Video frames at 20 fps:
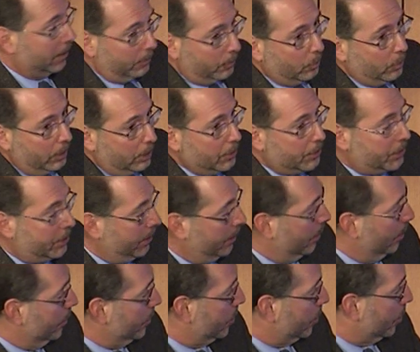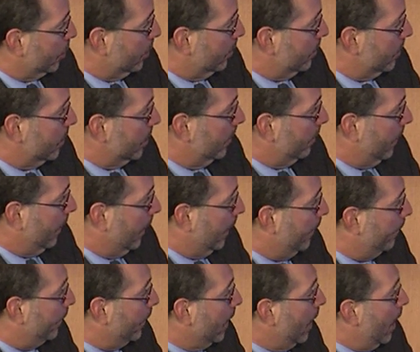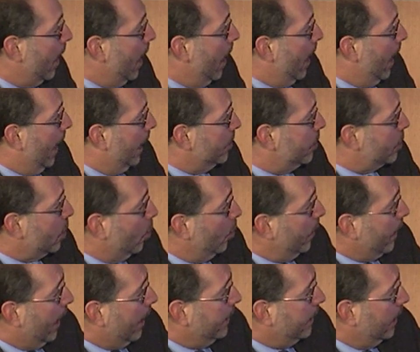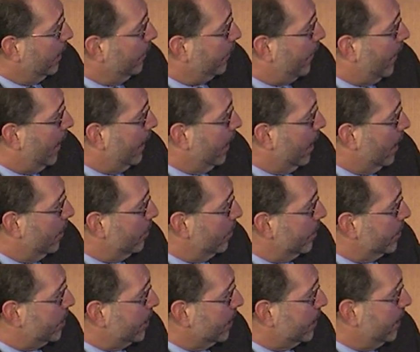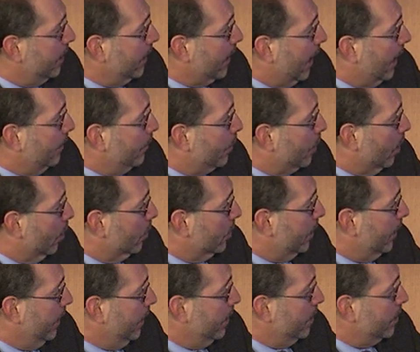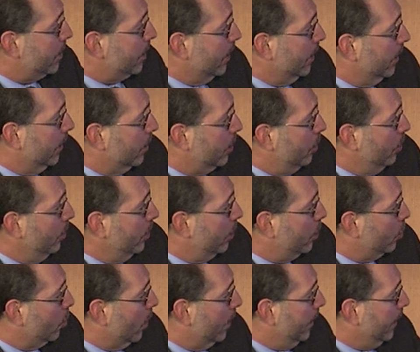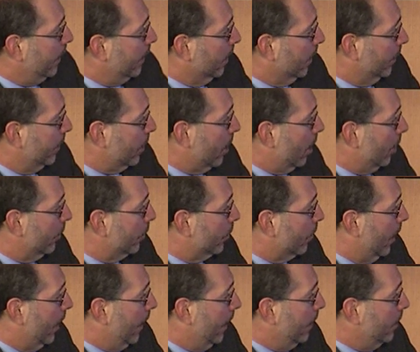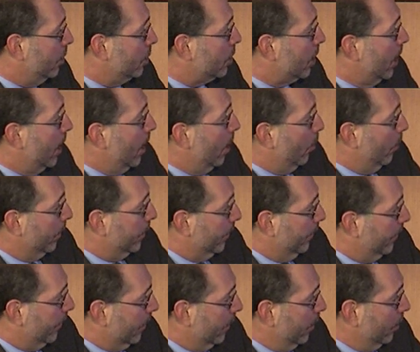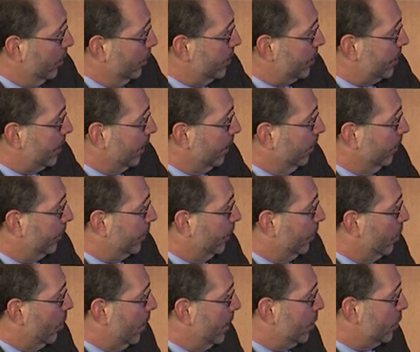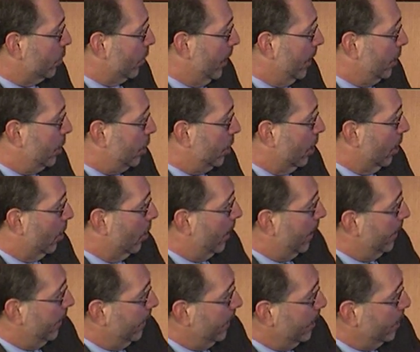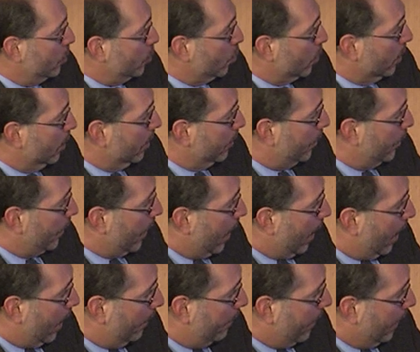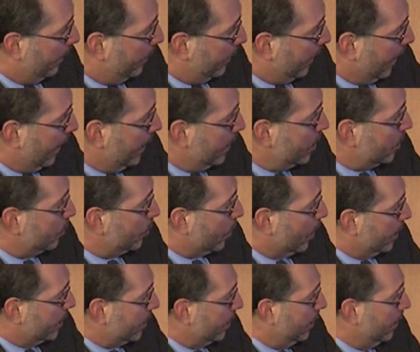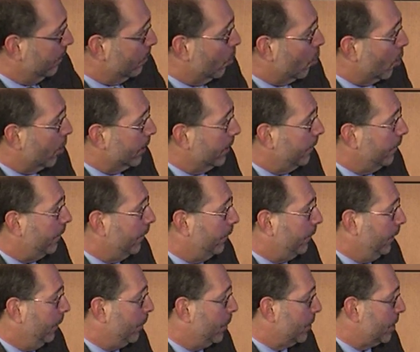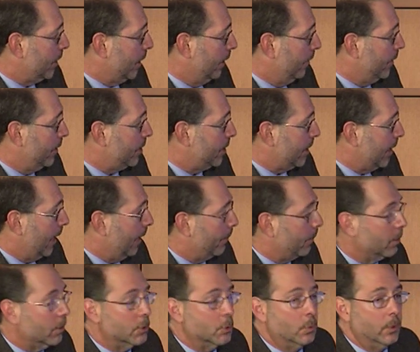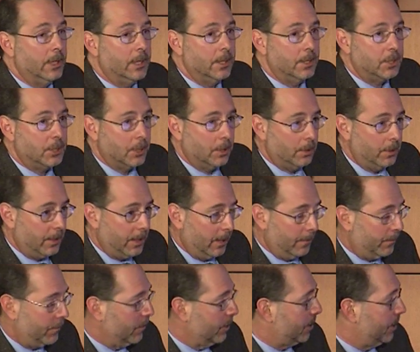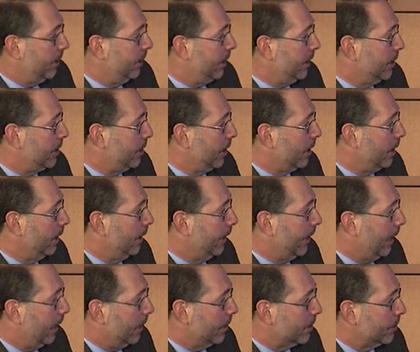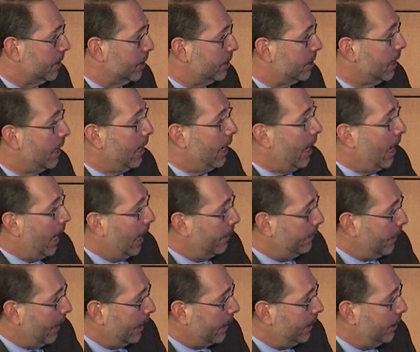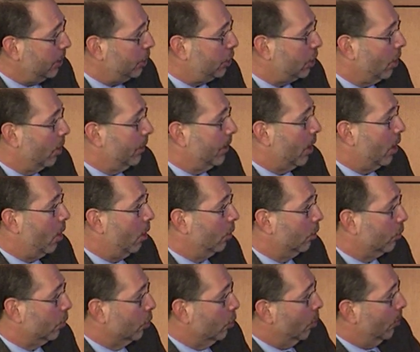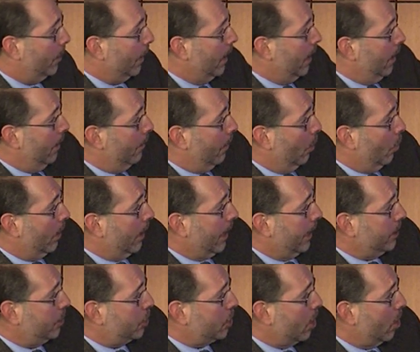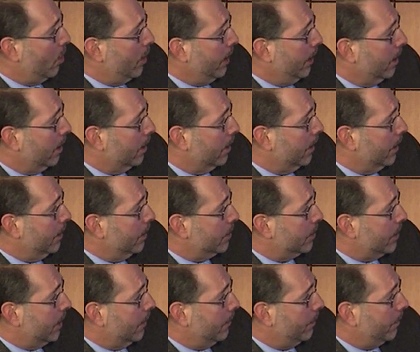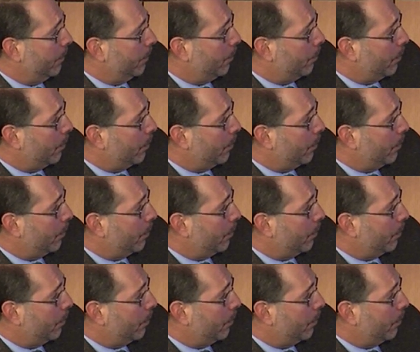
and you'll see those terms in a minute. And so we identified 169 proteins in the 2 to 20 kilodalton range with a very good signal-to-noise ratio, and these were peptides present in more than 50% of the samples. We considered them for statistical analysis. I'm not going to show the whole group, but what I show here is that